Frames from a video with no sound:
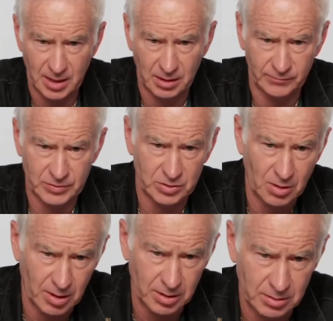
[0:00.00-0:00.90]
a hell of a
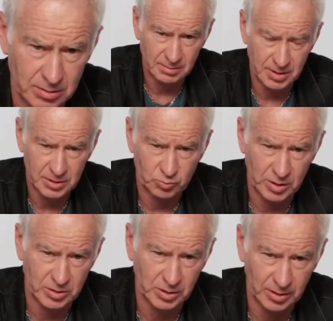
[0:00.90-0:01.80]
start. This
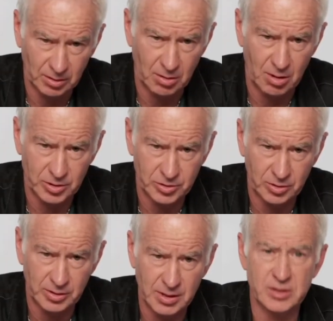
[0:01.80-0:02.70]
one's a little
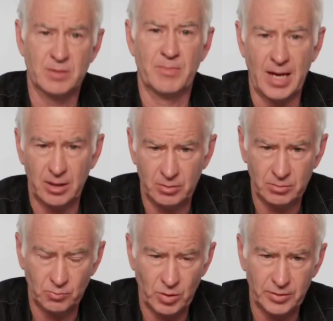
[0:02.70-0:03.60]
harsher. It doesn't
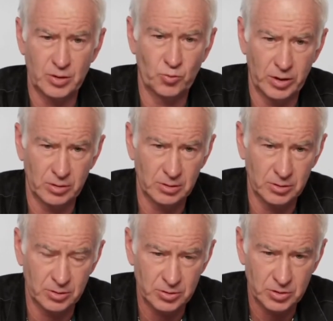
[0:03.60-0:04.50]
matter whether you win or
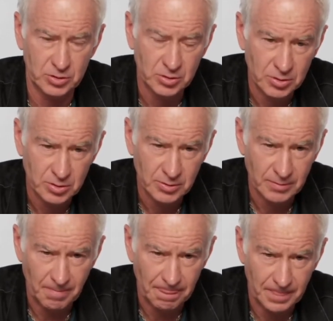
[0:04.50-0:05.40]
lose
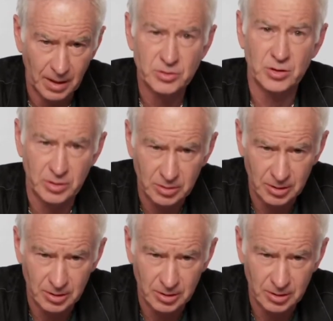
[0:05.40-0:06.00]
until you